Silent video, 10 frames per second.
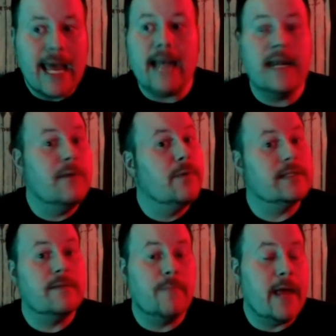And he
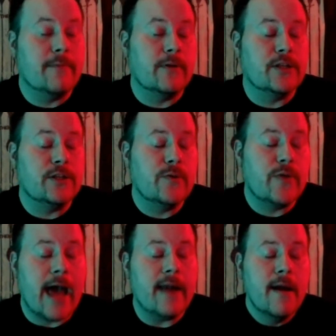wasn't able to do
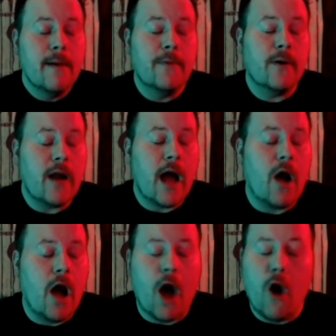that. But
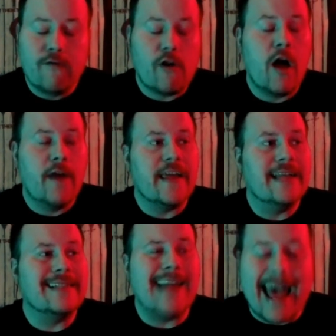overall, I think
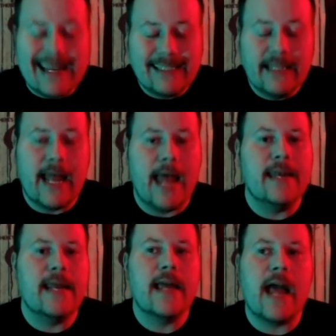it's an excellent ending.